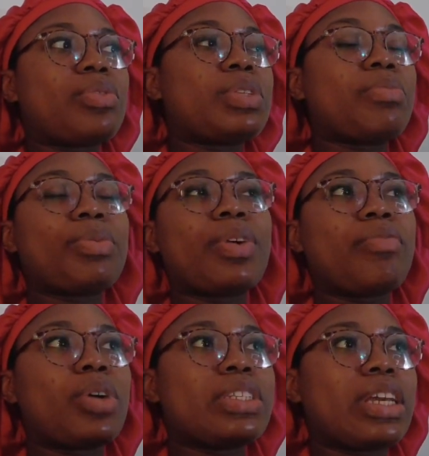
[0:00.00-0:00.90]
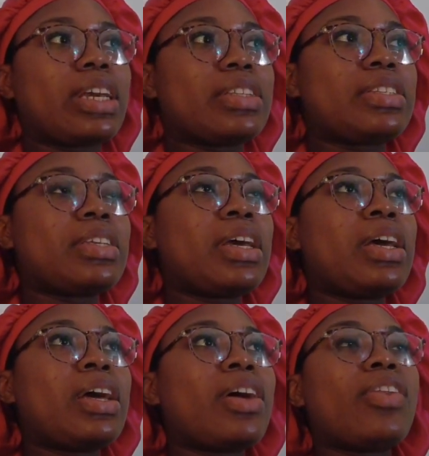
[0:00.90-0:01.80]
Some people have bought tickets.
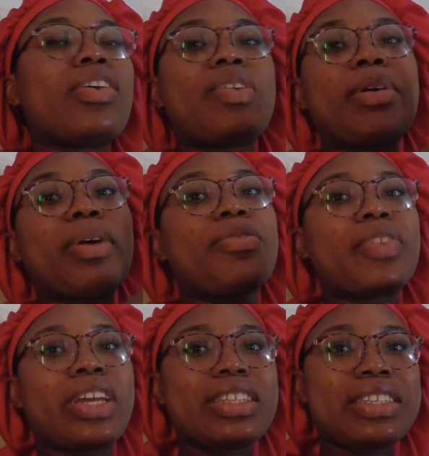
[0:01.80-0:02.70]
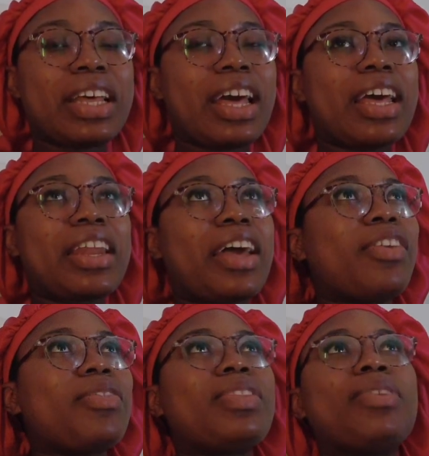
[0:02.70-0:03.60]
A lot of them are my friends, and I
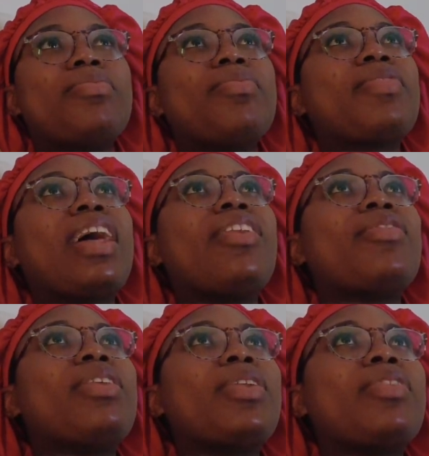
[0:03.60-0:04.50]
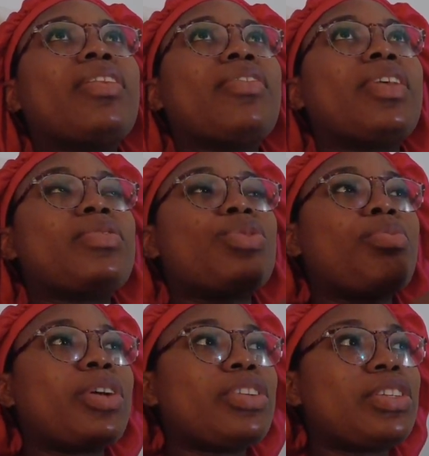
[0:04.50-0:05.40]
love them. I love them, love them, love them so
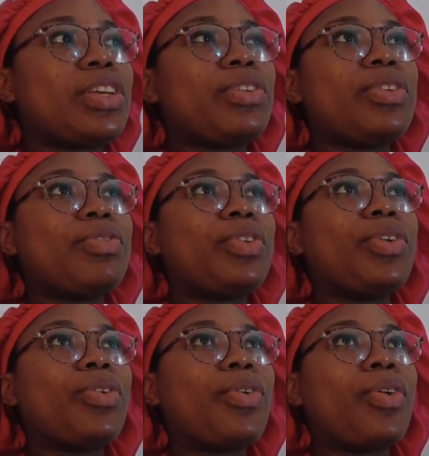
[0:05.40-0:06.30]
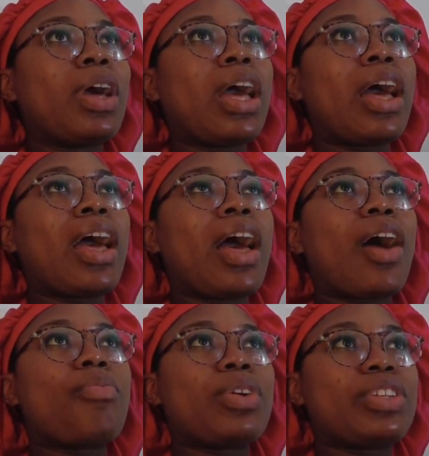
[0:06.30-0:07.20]
much. They don't even know how
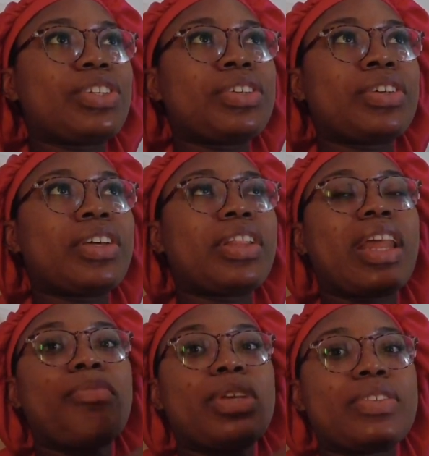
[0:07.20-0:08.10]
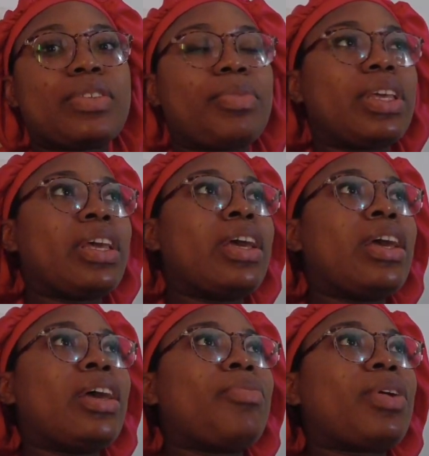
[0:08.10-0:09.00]
much that means to me,
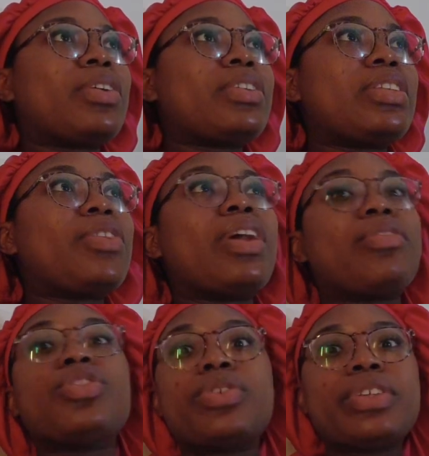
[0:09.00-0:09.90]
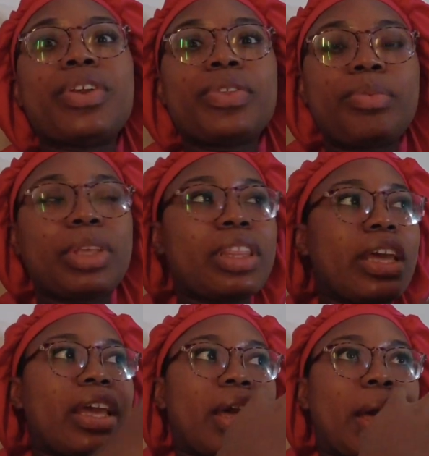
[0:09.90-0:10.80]
because they could have chosen not to be
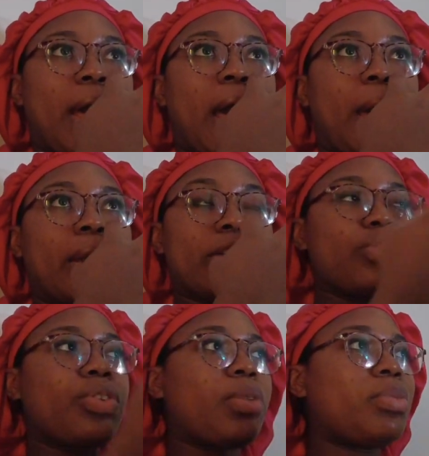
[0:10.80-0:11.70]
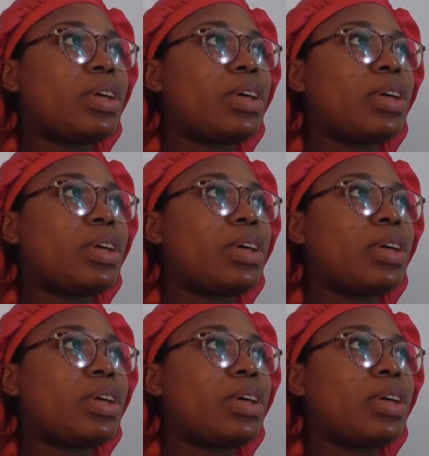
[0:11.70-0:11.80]
there and they showed up.